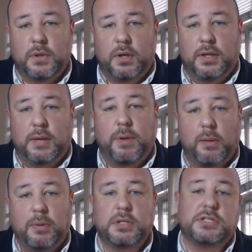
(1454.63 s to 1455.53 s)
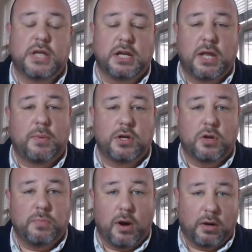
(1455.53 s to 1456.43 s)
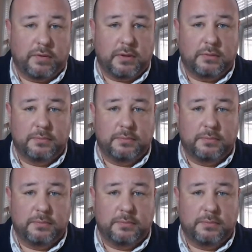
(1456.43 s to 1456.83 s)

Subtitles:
and they publicly stated they want no part of it.